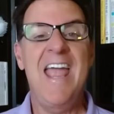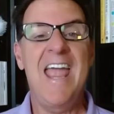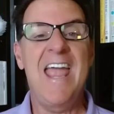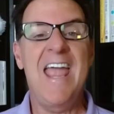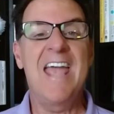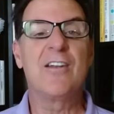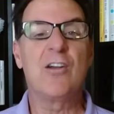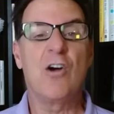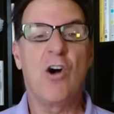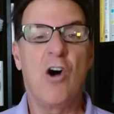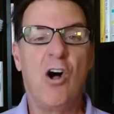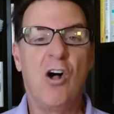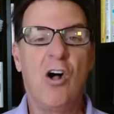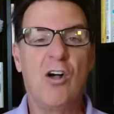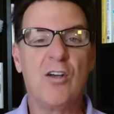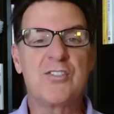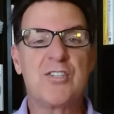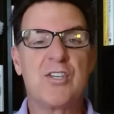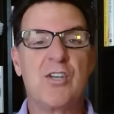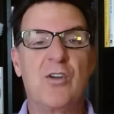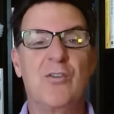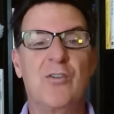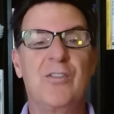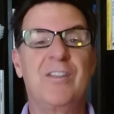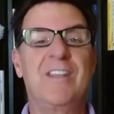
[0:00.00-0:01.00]
and
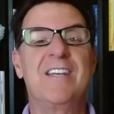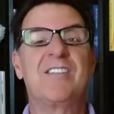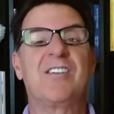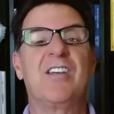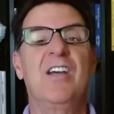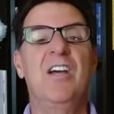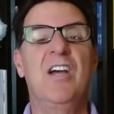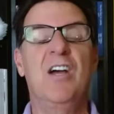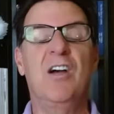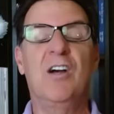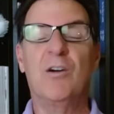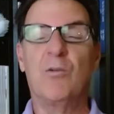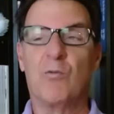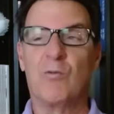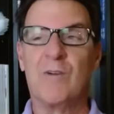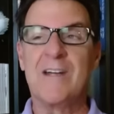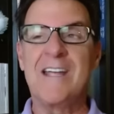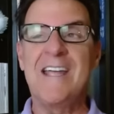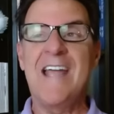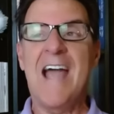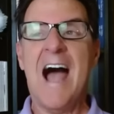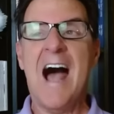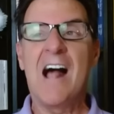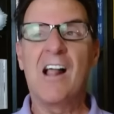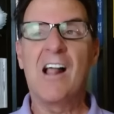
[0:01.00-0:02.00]
also this
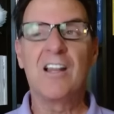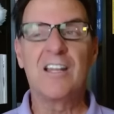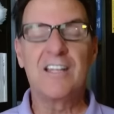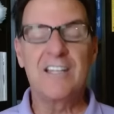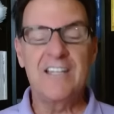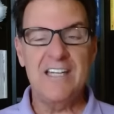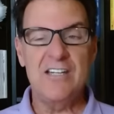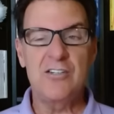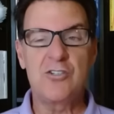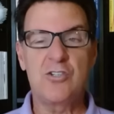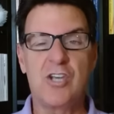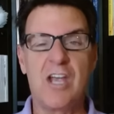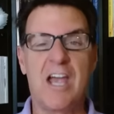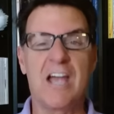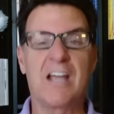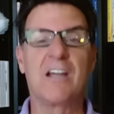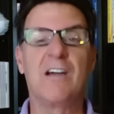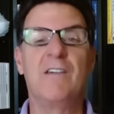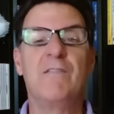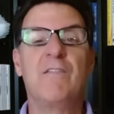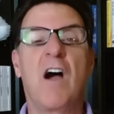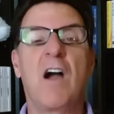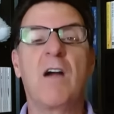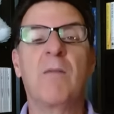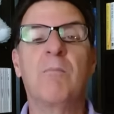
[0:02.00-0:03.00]
reality check
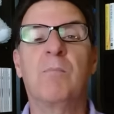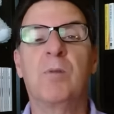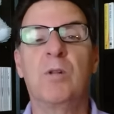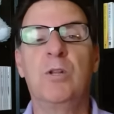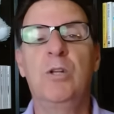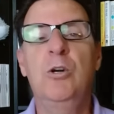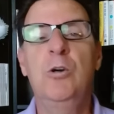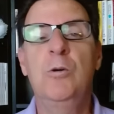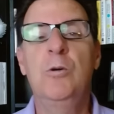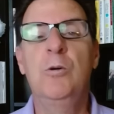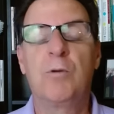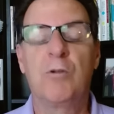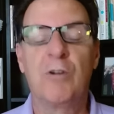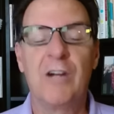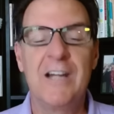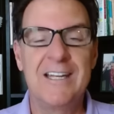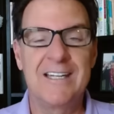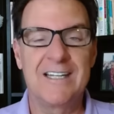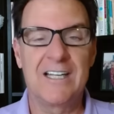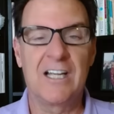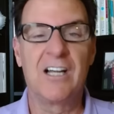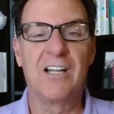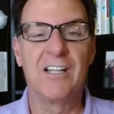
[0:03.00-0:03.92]
of our blueprint